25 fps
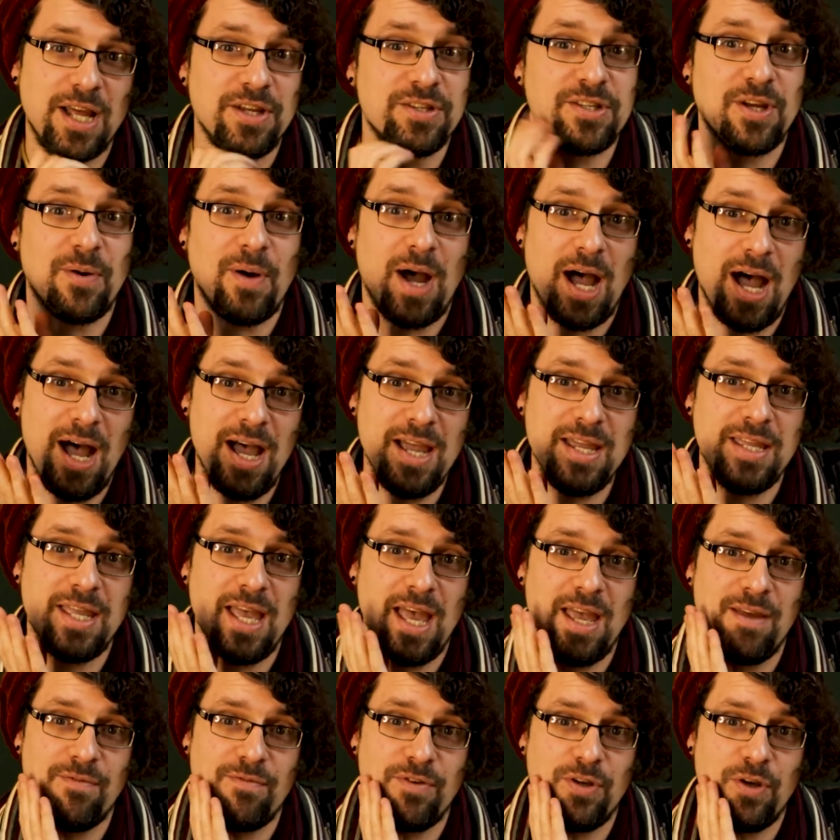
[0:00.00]
And so I
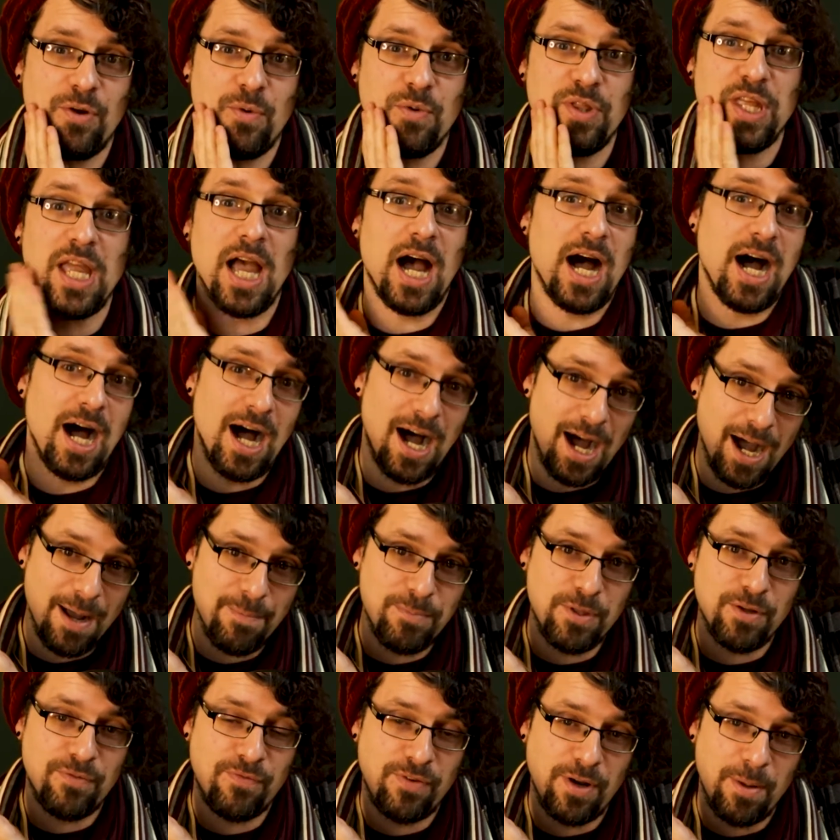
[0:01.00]
gave you the
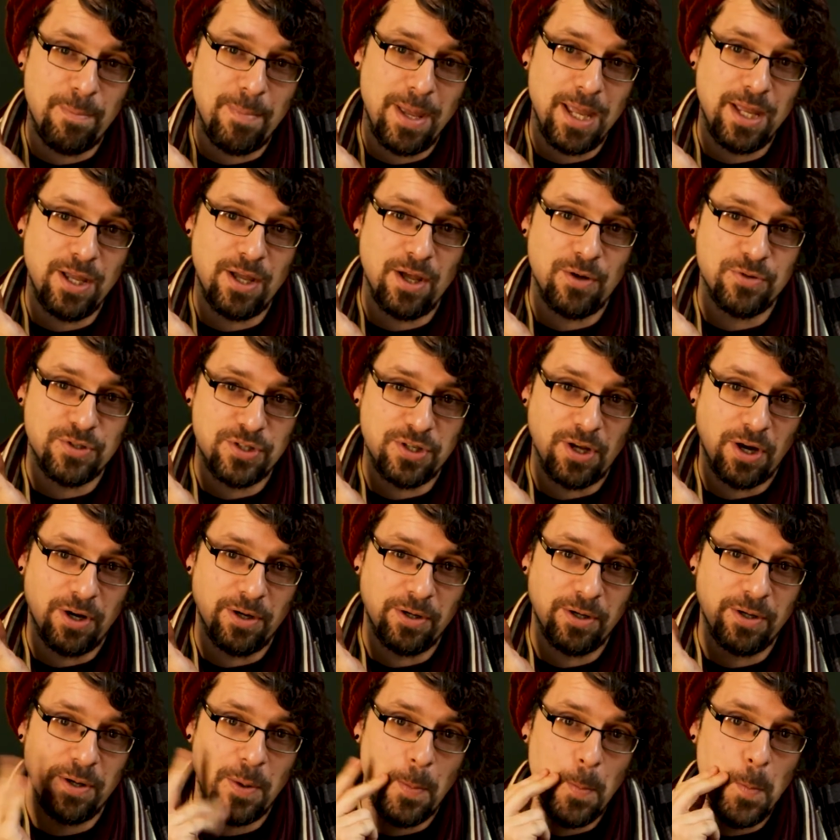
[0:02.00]
I'm the Flamingo
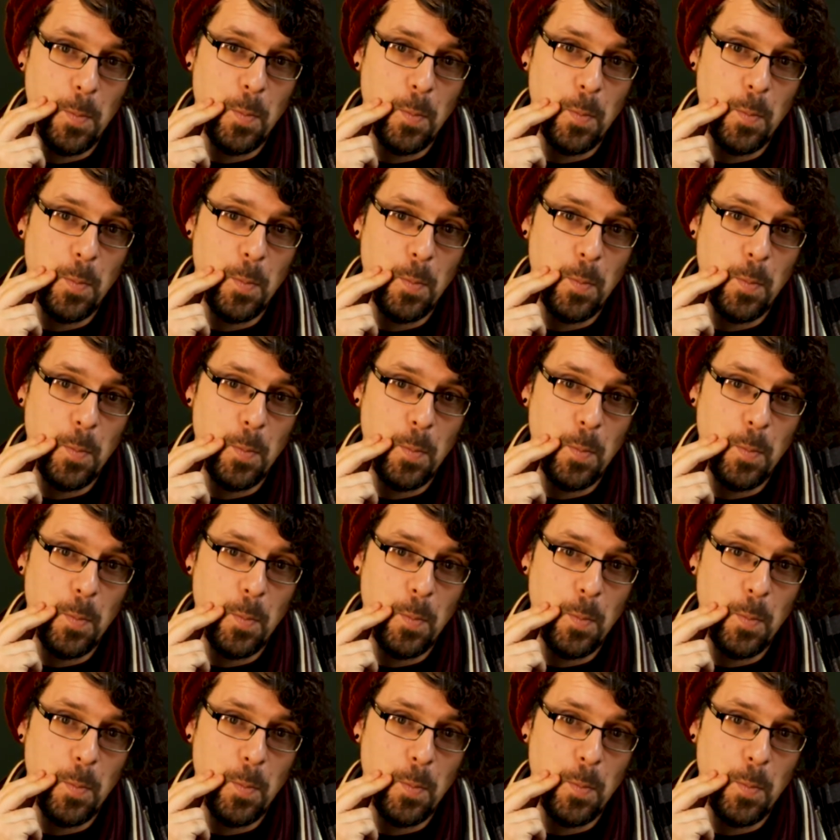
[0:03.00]
song.